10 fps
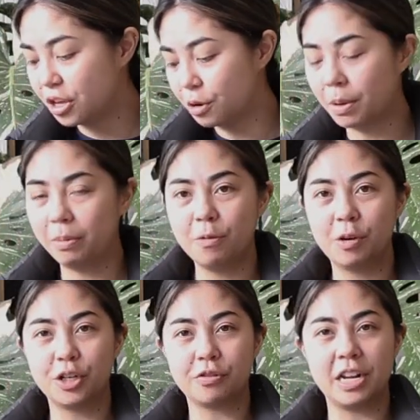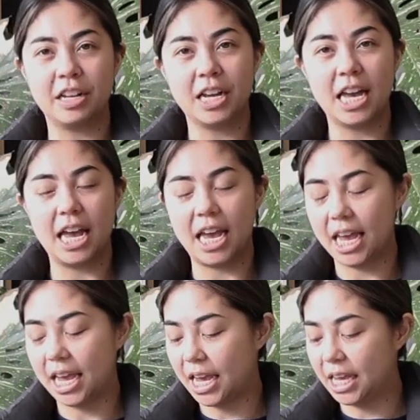you're probably wondering,
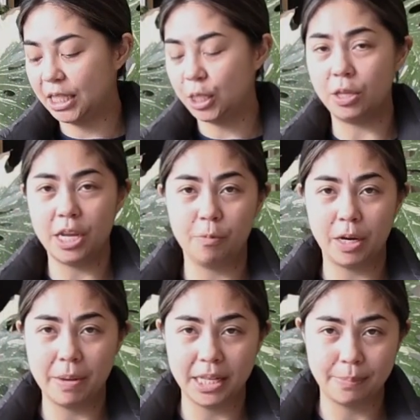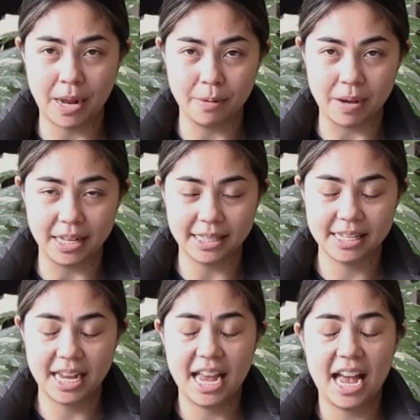so then what about spider mites?